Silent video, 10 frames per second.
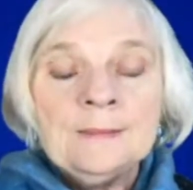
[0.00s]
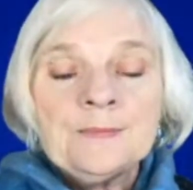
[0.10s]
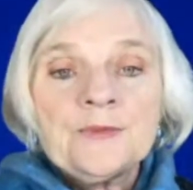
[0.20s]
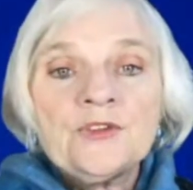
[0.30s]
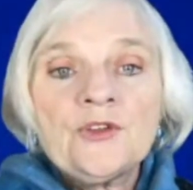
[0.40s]

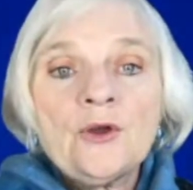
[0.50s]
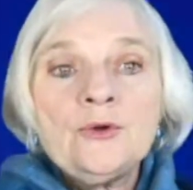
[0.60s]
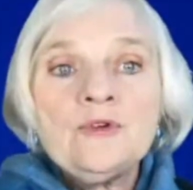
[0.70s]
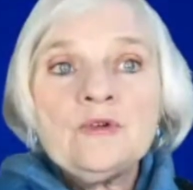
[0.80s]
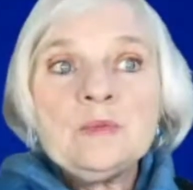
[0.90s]

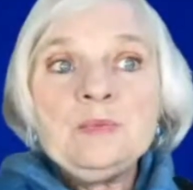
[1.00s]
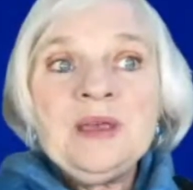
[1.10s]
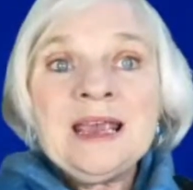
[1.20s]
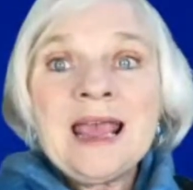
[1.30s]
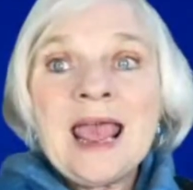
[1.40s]
So
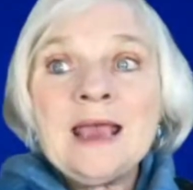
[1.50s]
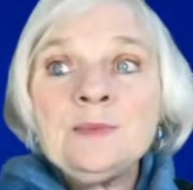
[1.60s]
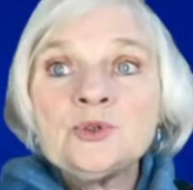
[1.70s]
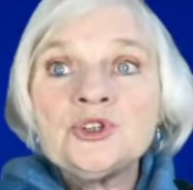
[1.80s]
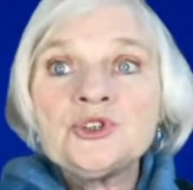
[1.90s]
being
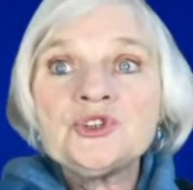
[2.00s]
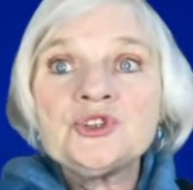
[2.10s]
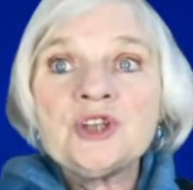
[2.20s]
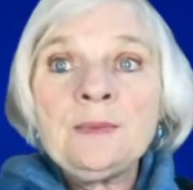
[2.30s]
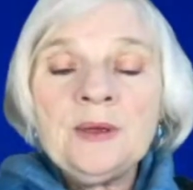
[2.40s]
able to
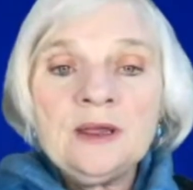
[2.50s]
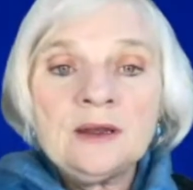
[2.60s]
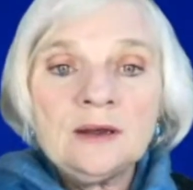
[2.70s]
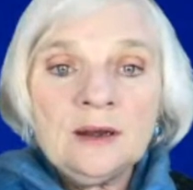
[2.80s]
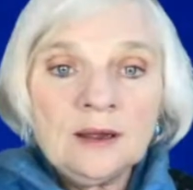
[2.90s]
step
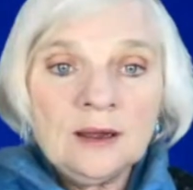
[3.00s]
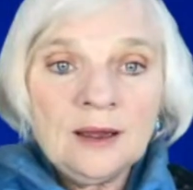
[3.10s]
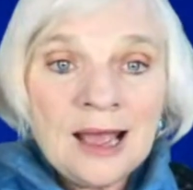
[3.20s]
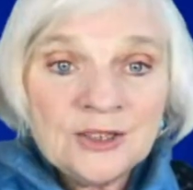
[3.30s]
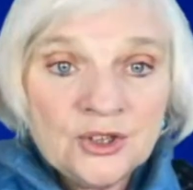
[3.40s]
in,
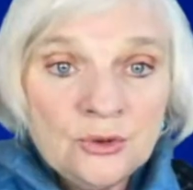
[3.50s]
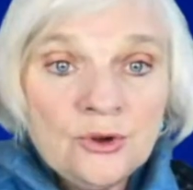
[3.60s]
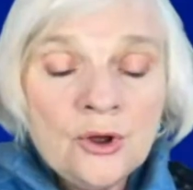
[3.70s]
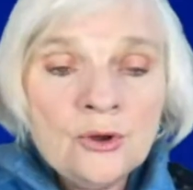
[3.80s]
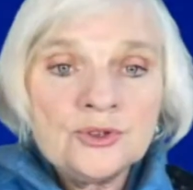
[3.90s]
as you
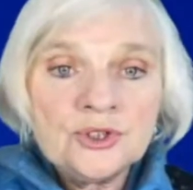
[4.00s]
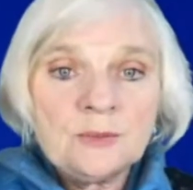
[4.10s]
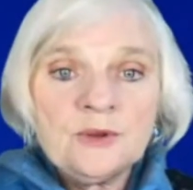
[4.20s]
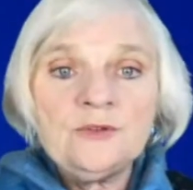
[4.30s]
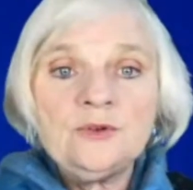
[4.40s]
know,
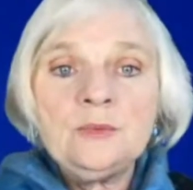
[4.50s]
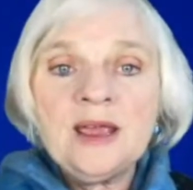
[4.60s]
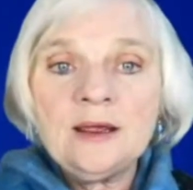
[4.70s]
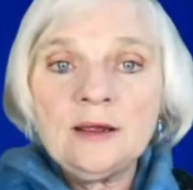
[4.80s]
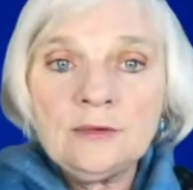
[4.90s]
some of you
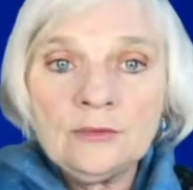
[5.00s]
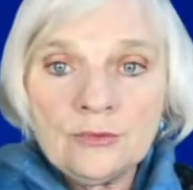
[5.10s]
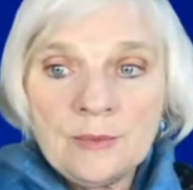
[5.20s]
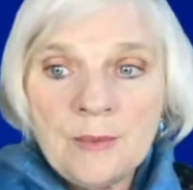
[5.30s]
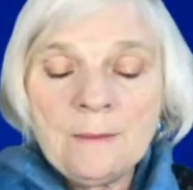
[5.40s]
may
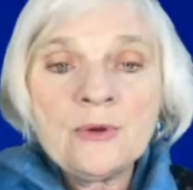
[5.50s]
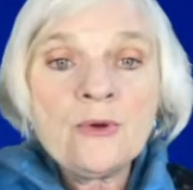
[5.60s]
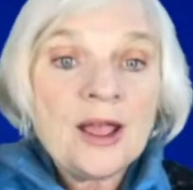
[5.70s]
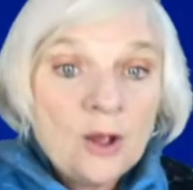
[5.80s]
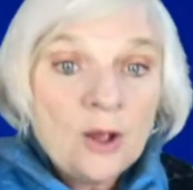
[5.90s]

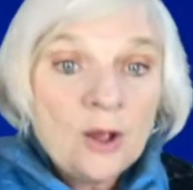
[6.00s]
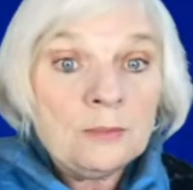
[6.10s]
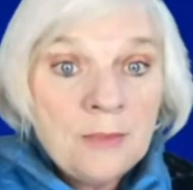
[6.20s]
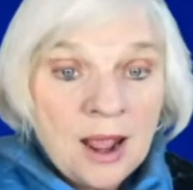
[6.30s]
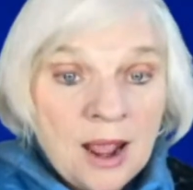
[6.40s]
remember, I
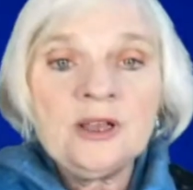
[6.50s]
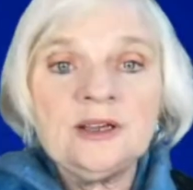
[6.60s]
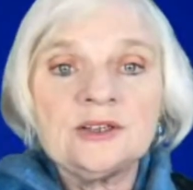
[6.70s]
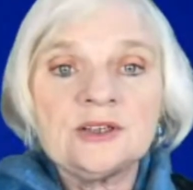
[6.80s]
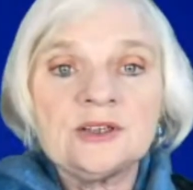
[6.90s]
got
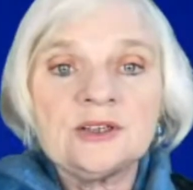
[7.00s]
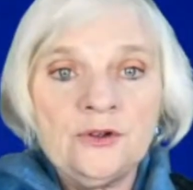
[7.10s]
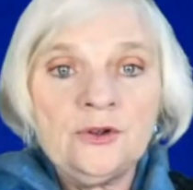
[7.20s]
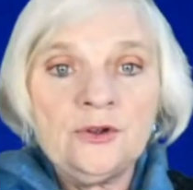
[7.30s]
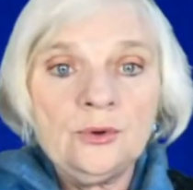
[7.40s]
married a
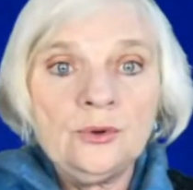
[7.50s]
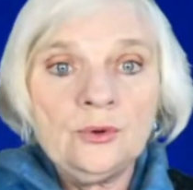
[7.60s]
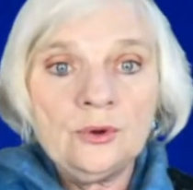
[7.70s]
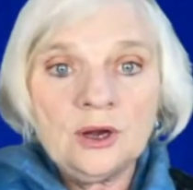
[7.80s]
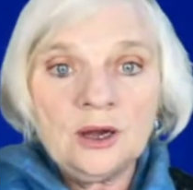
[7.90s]

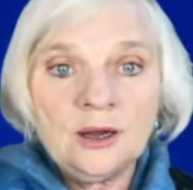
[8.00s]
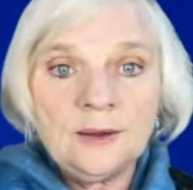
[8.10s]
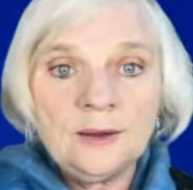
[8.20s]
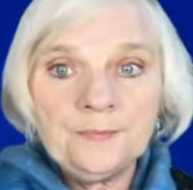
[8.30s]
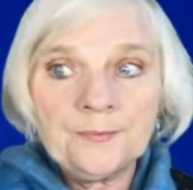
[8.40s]
few
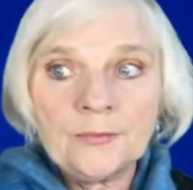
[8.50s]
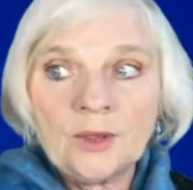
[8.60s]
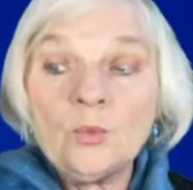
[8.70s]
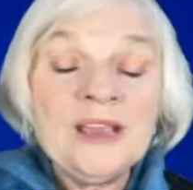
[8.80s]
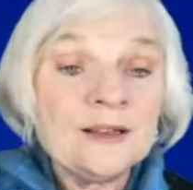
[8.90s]

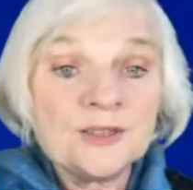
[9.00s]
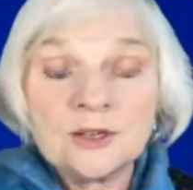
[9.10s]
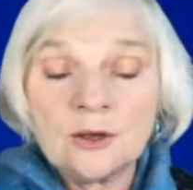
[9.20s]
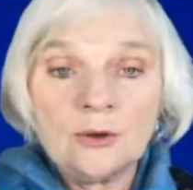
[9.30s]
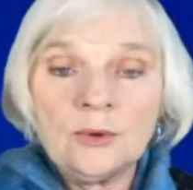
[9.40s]

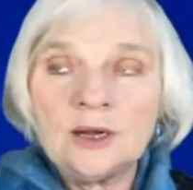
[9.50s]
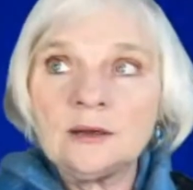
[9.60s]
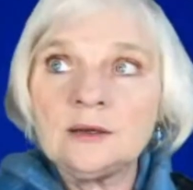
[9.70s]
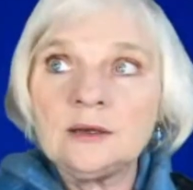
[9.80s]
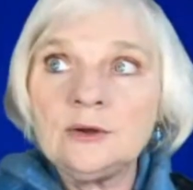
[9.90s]
weeks ago,
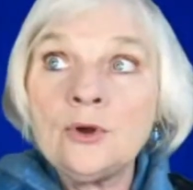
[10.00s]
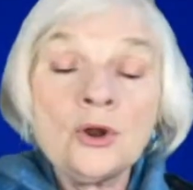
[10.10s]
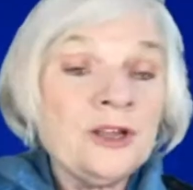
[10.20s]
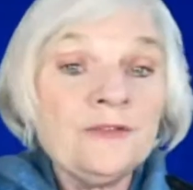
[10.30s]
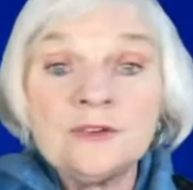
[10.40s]
well,
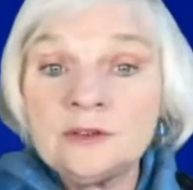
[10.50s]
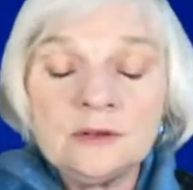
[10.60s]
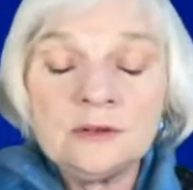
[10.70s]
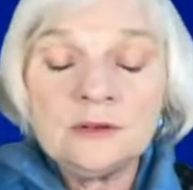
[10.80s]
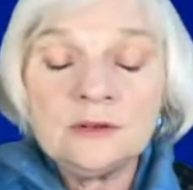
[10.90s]
not
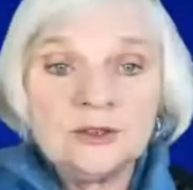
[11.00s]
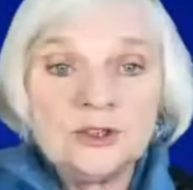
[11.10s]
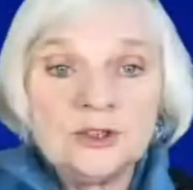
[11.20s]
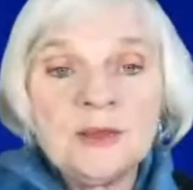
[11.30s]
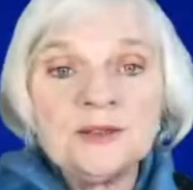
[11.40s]
even
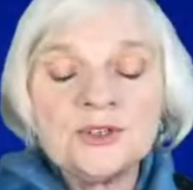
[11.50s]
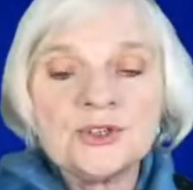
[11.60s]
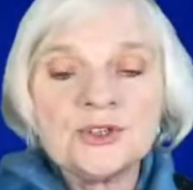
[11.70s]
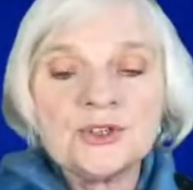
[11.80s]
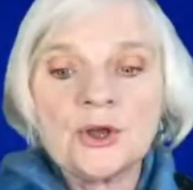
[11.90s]
2
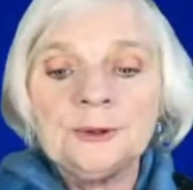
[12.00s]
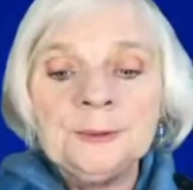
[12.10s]
months ago.